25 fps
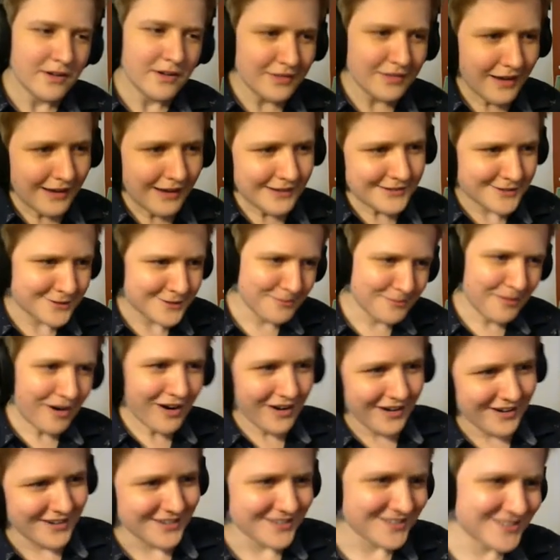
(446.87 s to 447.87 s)
That
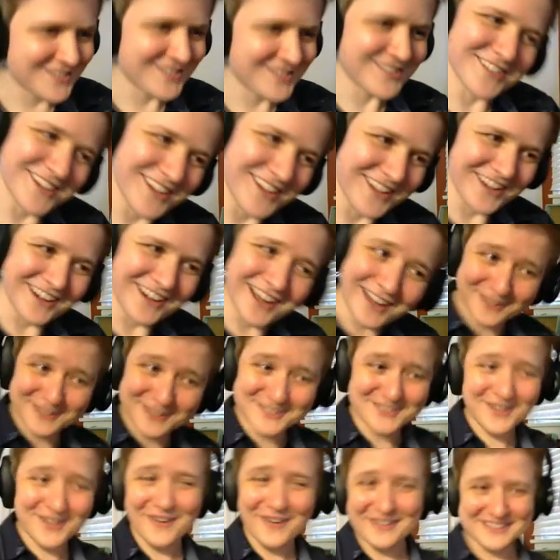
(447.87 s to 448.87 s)
smarts. And I
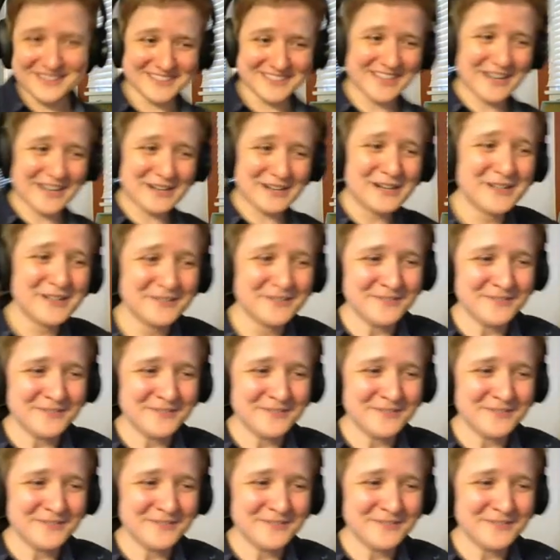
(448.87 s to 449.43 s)
was always like